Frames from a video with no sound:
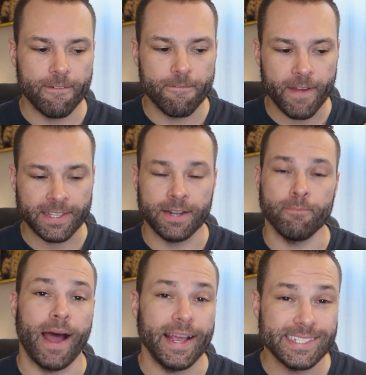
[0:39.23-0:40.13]
affected
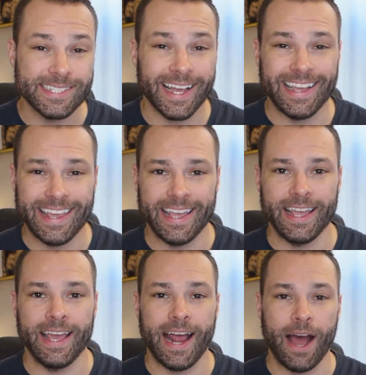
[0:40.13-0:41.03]
my
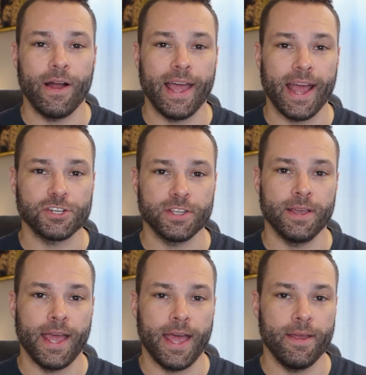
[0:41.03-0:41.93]
psyche, and how I
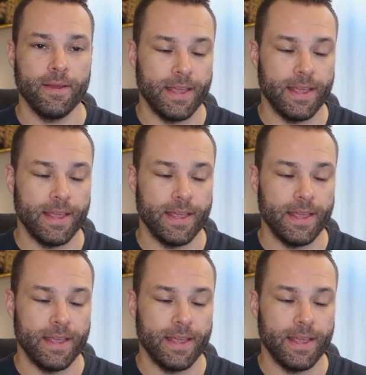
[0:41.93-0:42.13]
actually